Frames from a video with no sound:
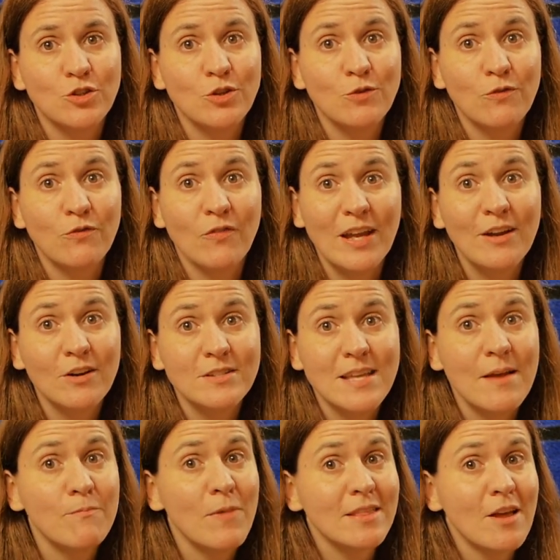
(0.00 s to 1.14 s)
2 fingers
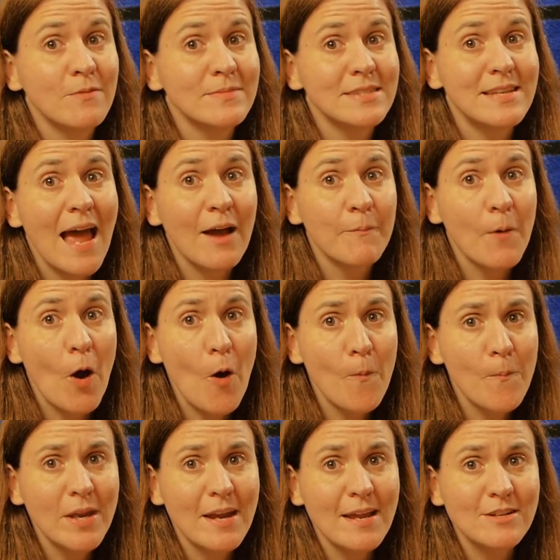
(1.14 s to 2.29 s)
and my thumb snap
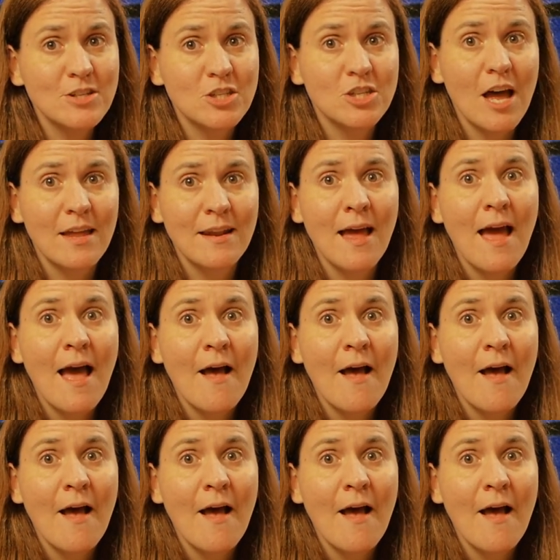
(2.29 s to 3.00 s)
open and shut.